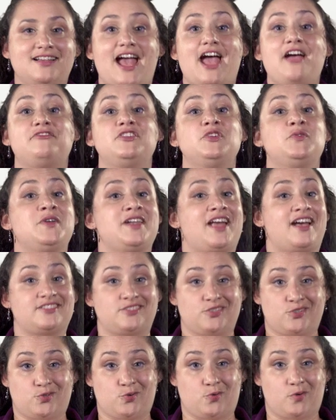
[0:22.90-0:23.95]
Everyone has
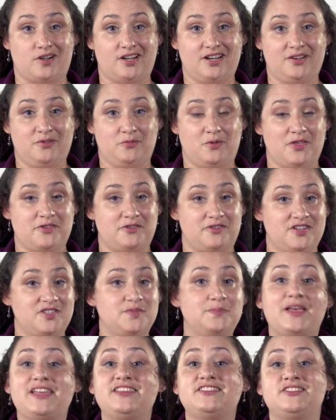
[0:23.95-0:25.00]
a story, whether it's
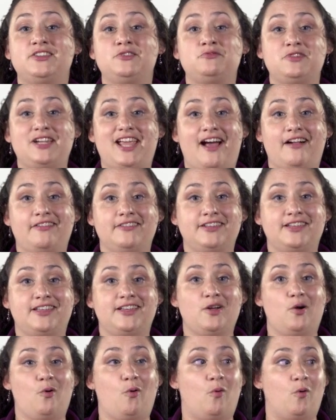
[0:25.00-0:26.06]
based in reality